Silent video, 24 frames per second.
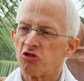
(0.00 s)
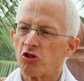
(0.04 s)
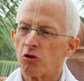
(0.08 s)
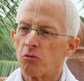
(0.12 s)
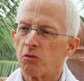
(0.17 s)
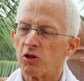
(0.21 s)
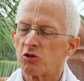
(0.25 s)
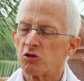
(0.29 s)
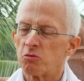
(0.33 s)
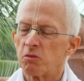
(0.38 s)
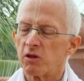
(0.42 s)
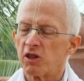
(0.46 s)

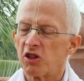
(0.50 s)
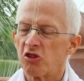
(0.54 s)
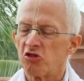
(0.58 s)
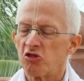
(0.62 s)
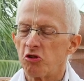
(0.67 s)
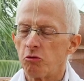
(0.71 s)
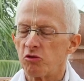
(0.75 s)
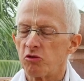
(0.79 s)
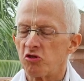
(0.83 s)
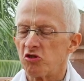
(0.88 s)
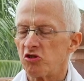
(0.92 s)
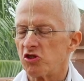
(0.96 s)
much because he
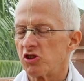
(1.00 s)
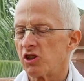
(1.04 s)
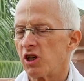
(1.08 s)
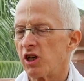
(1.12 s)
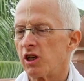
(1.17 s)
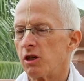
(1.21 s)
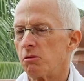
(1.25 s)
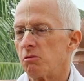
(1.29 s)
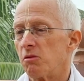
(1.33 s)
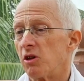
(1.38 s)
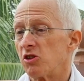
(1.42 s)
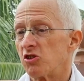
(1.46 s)
was in China
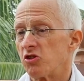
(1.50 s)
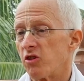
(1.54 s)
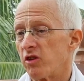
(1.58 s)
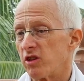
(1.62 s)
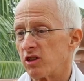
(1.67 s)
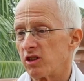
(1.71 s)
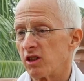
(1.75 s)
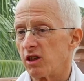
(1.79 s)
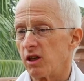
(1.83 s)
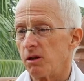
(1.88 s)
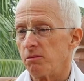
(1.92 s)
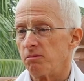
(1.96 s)
much of the
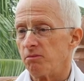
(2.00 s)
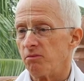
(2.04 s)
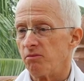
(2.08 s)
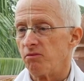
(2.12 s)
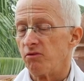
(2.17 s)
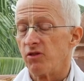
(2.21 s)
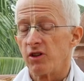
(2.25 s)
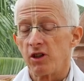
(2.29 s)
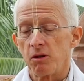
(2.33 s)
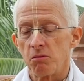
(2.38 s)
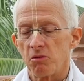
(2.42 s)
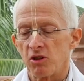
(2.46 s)
time,
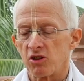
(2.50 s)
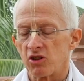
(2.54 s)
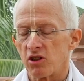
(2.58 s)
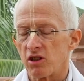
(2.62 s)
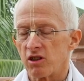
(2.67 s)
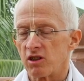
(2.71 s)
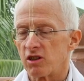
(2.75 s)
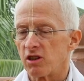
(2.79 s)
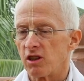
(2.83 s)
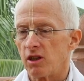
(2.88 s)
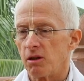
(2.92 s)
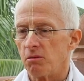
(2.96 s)
very much of the
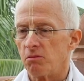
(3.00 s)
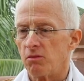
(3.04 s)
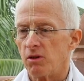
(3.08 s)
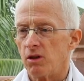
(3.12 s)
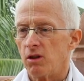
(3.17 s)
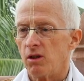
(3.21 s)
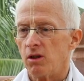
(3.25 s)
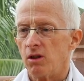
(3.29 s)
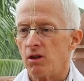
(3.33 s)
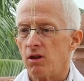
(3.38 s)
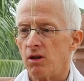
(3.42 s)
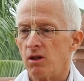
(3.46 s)
time.
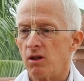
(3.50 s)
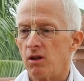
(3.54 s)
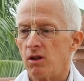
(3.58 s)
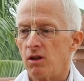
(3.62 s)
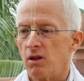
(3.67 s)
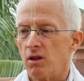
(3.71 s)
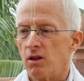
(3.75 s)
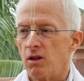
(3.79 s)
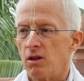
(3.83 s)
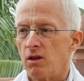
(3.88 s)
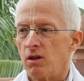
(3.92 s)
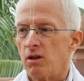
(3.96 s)

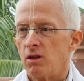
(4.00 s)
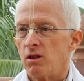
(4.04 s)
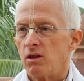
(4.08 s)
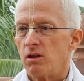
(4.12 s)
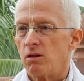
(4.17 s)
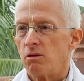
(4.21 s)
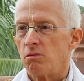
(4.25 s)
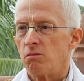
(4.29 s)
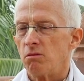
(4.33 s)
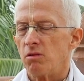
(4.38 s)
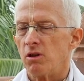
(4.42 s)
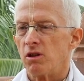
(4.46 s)

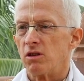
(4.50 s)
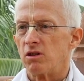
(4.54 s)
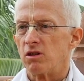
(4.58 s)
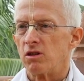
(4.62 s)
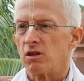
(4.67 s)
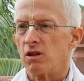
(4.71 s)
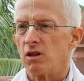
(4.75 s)
But